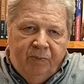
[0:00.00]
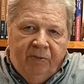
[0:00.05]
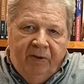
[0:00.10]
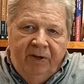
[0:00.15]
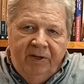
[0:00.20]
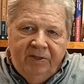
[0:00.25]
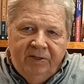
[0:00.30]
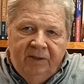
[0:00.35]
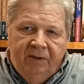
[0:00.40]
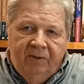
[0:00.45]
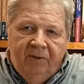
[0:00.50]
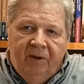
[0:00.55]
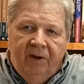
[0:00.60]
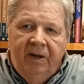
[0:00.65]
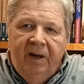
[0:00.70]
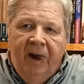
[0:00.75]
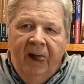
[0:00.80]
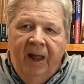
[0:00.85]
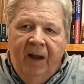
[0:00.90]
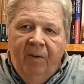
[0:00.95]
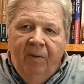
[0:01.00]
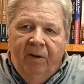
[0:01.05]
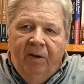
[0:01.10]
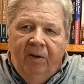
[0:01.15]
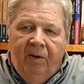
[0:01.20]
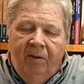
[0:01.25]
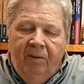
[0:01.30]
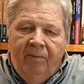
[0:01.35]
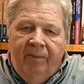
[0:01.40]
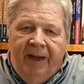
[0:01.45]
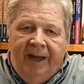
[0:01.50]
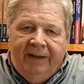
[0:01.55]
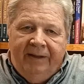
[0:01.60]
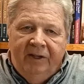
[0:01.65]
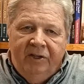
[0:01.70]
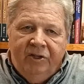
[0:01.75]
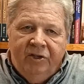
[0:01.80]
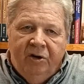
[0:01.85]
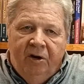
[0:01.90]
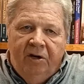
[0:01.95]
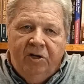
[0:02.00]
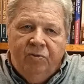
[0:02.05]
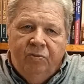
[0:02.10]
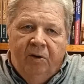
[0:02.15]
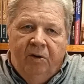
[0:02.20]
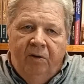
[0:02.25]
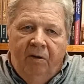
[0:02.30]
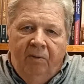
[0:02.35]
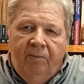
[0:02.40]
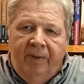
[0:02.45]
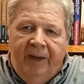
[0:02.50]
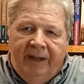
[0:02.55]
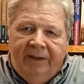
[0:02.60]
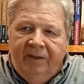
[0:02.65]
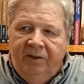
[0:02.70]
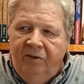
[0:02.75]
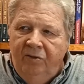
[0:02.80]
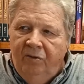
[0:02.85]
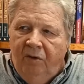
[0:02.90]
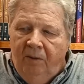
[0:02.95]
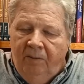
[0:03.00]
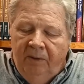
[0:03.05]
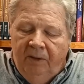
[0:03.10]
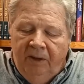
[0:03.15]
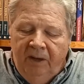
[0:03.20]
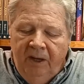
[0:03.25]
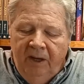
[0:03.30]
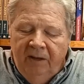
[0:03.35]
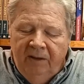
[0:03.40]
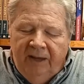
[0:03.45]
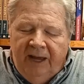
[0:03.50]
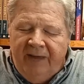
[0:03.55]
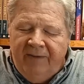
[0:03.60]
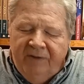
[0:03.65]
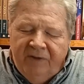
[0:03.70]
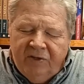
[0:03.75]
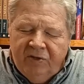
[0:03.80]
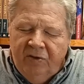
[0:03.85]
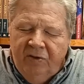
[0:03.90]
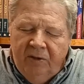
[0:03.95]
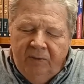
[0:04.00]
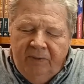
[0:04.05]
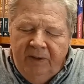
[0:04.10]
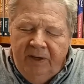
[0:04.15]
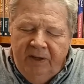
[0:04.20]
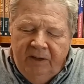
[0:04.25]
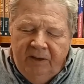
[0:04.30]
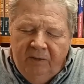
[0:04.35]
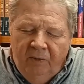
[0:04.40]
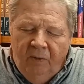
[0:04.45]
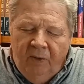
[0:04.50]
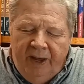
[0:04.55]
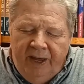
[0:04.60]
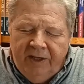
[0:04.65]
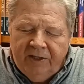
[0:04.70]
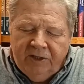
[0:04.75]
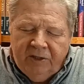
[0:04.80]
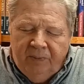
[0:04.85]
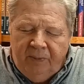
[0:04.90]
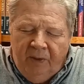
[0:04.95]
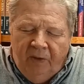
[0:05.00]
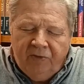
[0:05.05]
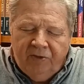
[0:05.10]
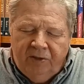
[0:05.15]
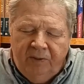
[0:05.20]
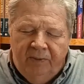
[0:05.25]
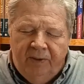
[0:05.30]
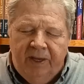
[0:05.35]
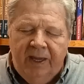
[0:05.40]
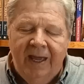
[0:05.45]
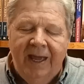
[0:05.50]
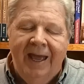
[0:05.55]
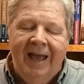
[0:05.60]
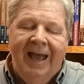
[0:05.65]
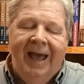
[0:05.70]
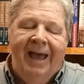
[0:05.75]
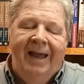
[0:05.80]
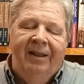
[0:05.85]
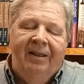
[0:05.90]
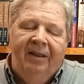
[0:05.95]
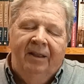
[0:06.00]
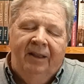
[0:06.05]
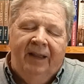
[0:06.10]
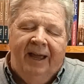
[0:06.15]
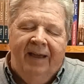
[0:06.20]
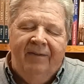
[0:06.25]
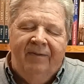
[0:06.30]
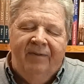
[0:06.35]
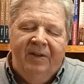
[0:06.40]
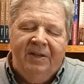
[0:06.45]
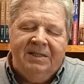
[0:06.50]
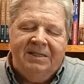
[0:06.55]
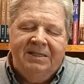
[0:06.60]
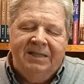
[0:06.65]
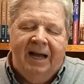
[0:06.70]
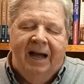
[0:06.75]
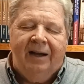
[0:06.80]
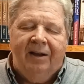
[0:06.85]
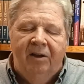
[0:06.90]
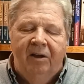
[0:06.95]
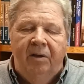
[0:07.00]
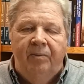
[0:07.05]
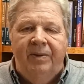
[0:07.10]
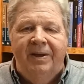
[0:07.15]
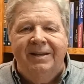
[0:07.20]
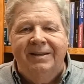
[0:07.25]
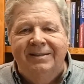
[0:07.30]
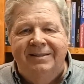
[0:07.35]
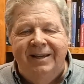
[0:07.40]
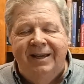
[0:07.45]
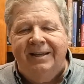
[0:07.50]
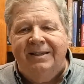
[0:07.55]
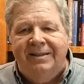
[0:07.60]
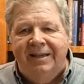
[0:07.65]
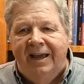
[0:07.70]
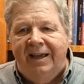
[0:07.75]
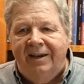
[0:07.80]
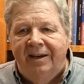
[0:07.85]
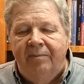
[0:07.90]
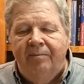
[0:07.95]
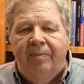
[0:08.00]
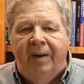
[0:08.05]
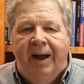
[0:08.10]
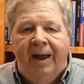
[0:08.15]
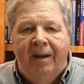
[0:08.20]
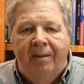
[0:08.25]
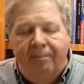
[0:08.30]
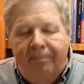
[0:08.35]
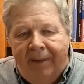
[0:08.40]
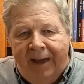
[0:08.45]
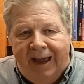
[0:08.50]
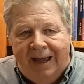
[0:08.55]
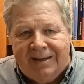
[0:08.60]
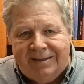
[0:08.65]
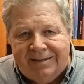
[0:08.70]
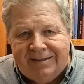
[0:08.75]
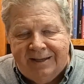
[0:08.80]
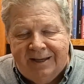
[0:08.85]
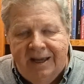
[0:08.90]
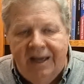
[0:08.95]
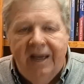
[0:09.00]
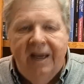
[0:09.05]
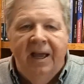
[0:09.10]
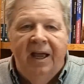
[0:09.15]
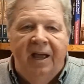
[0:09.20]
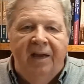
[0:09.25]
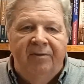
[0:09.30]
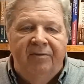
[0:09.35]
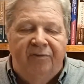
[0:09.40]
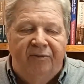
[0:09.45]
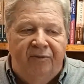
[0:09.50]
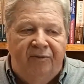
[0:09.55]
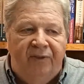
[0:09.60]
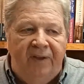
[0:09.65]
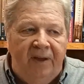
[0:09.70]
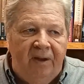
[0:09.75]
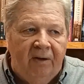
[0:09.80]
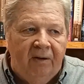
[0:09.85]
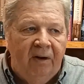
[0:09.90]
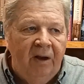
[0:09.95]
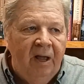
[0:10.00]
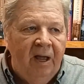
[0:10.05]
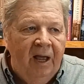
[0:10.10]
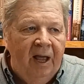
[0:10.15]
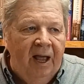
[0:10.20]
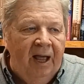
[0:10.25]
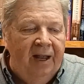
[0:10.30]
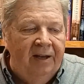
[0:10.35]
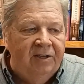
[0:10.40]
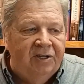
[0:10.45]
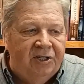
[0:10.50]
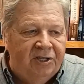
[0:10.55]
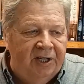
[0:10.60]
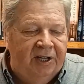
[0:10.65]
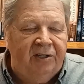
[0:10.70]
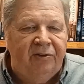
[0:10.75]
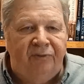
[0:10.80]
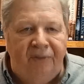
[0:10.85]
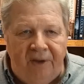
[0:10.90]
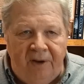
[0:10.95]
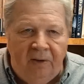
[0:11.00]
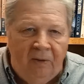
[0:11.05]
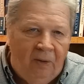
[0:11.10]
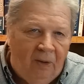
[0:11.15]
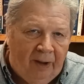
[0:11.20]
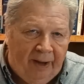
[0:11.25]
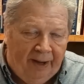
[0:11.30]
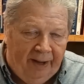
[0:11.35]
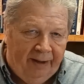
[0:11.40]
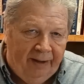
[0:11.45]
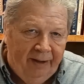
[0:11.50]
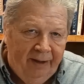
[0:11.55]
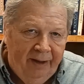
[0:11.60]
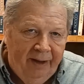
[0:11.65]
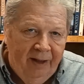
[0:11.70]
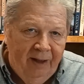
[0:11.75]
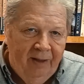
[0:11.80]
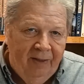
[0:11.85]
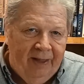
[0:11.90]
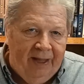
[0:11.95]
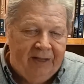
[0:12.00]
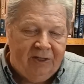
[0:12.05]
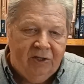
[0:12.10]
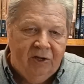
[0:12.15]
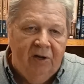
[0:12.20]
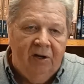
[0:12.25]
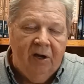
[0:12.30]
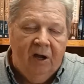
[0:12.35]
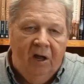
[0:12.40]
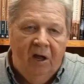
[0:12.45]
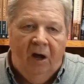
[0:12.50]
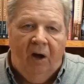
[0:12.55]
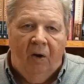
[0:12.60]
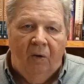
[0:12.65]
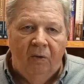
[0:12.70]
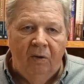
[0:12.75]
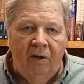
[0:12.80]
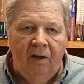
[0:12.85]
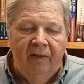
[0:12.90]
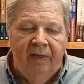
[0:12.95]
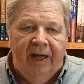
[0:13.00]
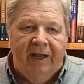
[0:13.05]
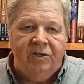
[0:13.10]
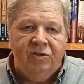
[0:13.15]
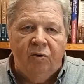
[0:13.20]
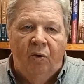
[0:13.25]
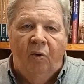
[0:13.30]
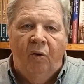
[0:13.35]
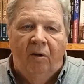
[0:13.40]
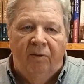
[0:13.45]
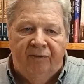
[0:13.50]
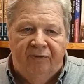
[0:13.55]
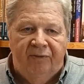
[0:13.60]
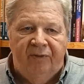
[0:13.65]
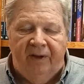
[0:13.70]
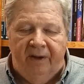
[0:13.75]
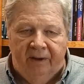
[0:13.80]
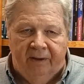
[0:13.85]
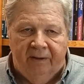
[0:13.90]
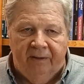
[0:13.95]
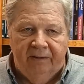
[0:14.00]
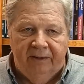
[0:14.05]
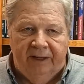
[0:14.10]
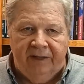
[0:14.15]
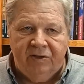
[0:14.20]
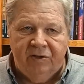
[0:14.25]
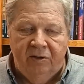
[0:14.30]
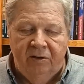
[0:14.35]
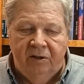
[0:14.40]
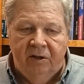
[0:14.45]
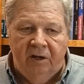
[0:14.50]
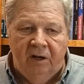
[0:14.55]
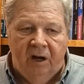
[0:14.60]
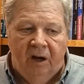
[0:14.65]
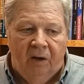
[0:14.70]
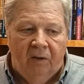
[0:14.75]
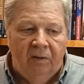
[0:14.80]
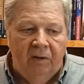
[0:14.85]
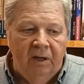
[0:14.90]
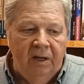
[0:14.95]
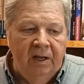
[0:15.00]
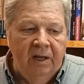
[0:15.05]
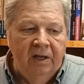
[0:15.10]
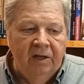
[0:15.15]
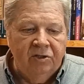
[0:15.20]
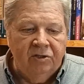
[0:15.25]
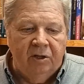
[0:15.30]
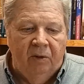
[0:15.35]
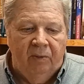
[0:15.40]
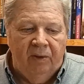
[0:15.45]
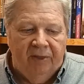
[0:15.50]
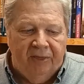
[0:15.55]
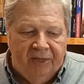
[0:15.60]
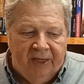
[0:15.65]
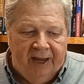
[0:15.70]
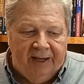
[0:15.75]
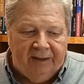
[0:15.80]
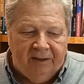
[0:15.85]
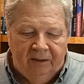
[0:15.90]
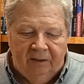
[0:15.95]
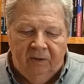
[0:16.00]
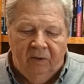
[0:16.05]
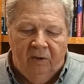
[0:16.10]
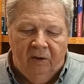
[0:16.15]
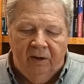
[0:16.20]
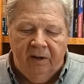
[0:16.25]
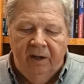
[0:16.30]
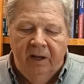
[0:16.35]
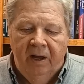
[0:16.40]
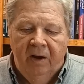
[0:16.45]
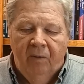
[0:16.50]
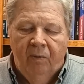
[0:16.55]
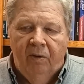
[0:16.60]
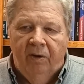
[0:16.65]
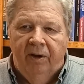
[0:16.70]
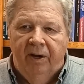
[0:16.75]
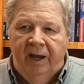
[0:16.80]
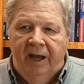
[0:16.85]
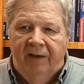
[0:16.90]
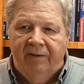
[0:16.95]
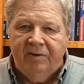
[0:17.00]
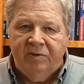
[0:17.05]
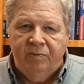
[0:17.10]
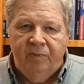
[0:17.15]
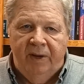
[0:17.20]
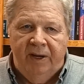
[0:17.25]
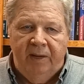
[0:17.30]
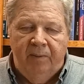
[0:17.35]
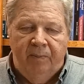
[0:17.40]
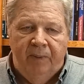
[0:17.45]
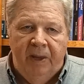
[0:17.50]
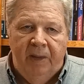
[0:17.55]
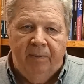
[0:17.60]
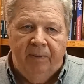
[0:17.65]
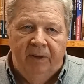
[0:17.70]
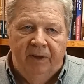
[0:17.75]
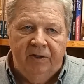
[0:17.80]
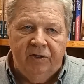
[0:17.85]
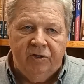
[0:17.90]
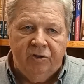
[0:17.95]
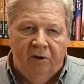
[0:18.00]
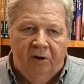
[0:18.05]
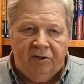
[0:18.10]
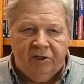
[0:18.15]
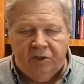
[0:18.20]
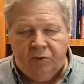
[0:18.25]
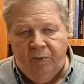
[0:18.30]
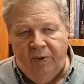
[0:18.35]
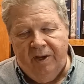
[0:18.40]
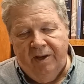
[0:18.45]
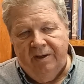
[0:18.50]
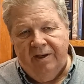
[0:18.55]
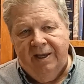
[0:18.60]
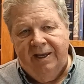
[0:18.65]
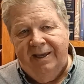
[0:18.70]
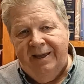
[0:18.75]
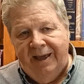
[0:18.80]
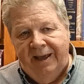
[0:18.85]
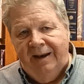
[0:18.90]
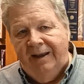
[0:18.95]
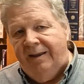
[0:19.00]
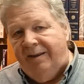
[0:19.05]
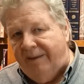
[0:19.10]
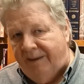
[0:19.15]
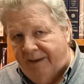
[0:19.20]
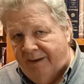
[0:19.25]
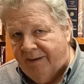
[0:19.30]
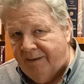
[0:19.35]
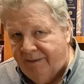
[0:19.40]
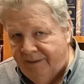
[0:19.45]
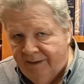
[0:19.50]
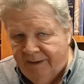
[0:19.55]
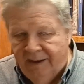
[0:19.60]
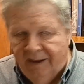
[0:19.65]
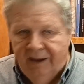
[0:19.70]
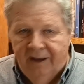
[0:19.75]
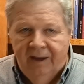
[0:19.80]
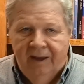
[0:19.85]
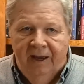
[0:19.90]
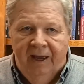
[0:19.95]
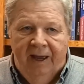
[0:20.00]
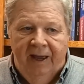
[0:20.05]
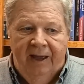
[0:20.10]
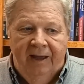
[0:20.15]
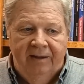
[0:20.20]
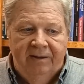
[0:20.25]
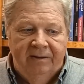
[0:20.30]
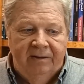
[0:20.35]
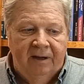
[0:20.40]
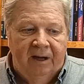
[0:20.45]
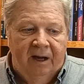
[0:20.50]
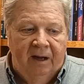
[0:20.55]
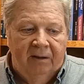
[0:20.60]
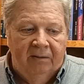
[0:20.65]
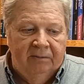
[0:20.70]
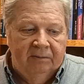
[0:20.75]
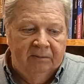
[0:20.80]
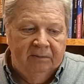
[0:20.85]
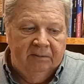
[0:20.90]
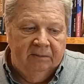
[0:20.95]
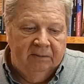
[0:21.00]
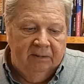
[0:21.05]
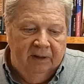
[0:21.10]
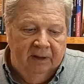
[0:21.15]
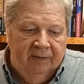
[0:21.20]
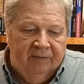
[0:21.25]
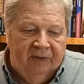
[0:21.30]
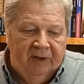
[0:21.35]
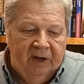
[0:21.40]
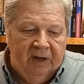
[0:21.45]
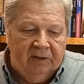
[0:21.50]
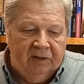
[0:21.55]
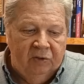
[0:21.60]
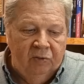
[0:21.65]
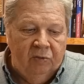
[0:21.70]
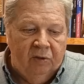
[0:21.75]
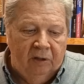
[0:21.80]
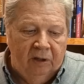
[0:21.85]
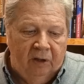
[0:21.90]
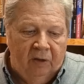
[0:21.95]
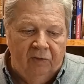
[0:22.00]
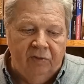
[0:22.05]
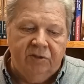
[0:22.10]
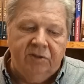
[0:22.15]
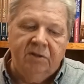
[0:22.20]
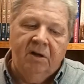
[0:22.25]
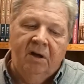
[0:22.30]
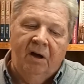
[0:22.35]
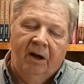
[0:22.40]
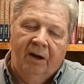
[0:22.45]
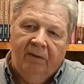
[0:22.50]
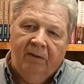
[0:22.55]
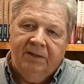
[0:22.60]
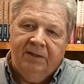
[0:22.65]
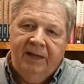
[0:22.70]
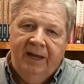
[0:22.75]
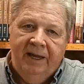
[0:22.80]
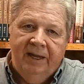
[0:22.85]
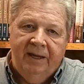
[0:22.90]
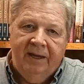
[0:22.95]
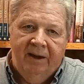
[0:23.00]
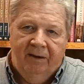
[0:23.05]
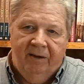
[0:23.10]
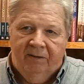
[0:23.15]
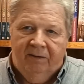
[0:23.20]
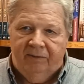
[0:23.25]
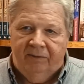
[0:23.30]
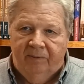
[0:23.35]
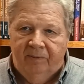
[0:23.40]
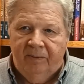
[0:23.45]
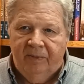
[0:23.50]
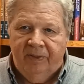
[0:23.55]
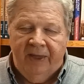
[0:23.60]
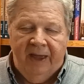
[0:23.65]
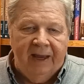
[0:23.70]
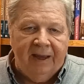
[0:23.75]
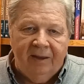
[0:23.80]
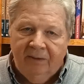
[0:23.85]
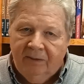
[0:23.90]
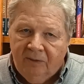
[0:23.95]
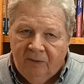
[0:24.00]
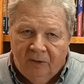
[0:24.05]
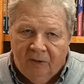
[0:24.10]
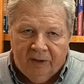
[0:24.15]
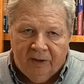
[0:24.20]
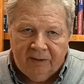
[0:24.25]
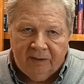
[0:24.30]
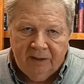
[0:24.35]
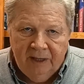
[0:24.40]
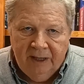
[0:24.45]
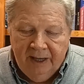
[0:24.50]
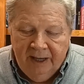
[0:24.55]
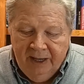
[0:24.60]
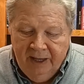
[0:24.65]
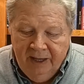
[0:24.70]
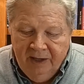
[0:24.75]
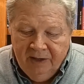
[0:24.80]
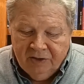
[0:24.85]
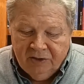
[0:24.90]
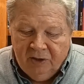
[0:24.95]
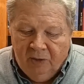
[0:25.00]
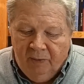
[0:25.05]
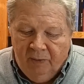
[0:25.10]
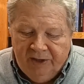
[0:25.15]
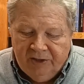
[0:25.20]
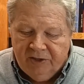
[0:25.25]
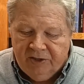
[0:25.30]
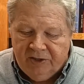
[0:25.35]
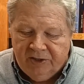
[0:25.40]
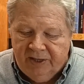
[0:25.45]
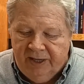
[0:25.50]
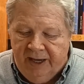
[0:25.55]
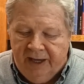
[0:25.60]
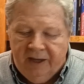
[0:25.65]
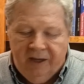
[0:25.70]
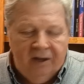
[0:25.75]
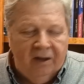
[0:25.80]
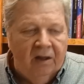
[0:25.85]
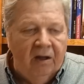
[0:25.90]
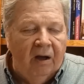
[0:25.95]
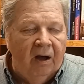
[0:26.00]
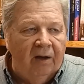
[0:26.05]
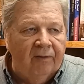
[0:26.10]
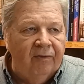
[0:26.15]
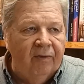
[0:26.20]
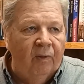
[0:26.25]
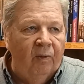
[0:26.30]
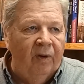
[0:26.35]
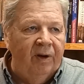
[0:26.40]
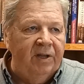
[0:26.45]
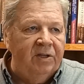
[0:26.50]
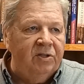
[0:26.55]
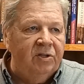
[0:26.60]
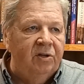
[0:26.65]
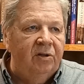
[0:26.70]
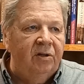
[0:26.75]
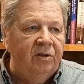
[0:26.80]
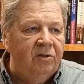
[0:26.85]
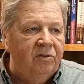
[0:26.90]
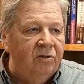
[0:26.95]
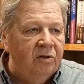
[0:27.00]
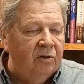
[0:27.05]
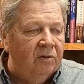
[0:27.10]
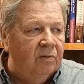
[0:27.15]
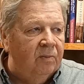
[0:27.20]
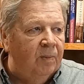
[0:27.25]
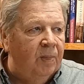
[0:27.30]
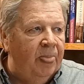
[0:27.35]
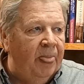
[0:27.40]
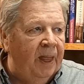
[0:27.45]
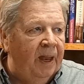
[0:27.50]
praise the Lord. We're going back to church. We're going back to normal. Life is going to be the way it's supposed to be. And life is not going to be dictated by a mask and fear and six feet away. That's going to go. That's all fear. That's going to go. So we thank the Lord. We're going to have as many people in church as we can get in there. And uh, if they're too close, God will take care of them. Thank you, Lord. So we just thank God for what He's going to do.